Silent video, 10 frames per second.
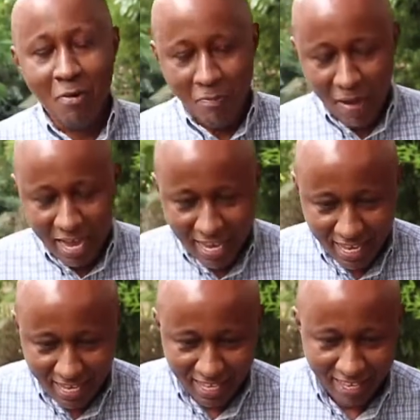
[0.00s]

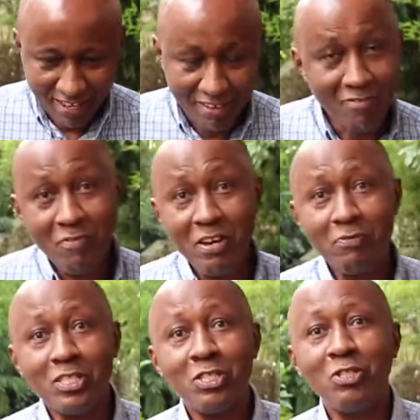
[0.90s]
My very
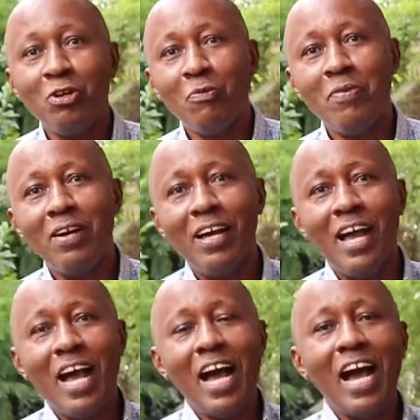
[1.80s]
first job,
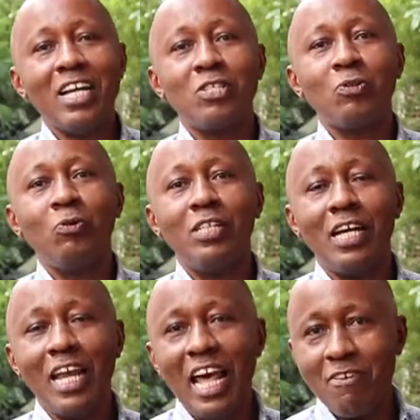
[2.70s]
I sold
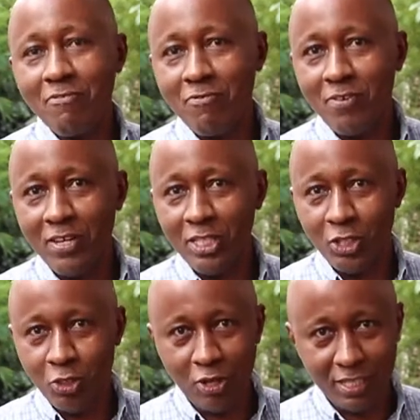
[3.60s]
life
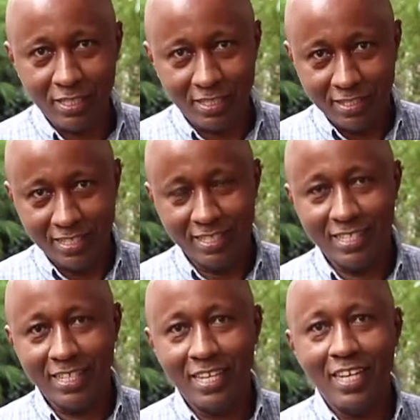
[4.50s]
insurance.
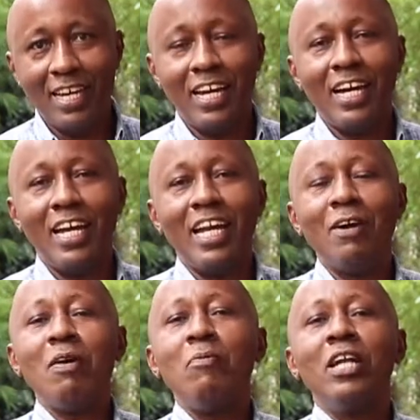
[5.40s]
Now,
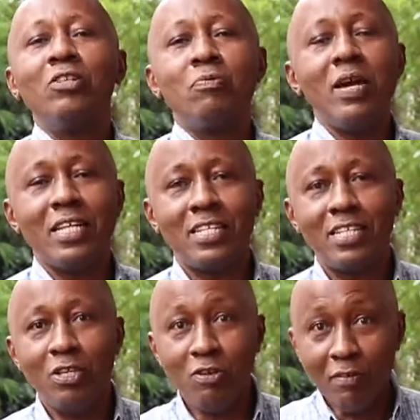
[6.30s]
I'm willing to bet
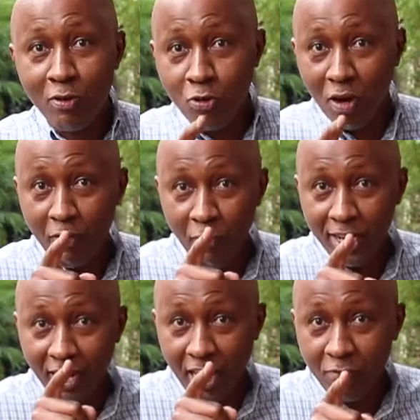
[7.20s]
you have avoided
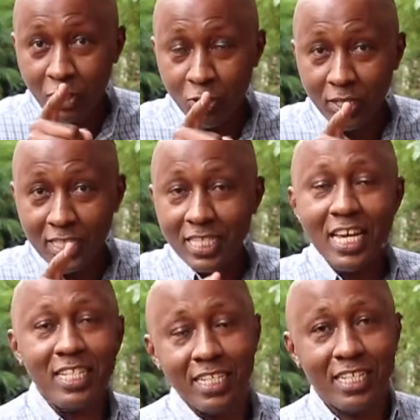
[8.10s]
a life insurance
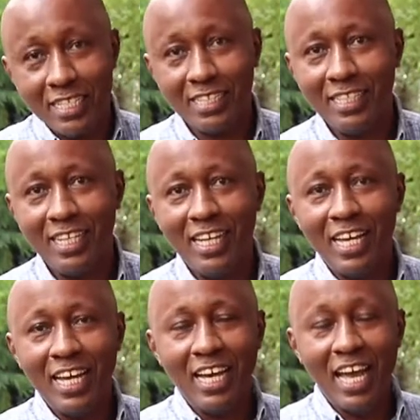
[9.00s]
agent,
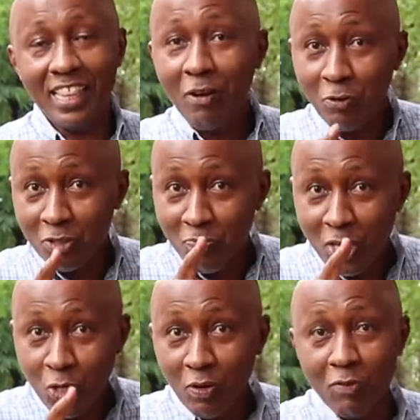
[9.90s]
and that was me
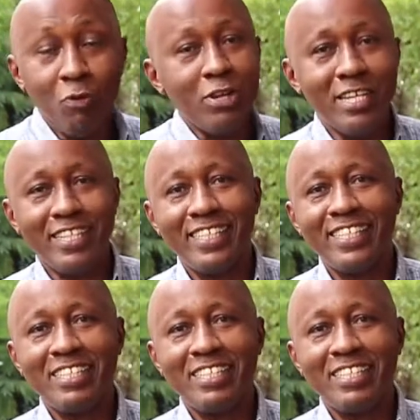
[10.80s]
you were avoiding.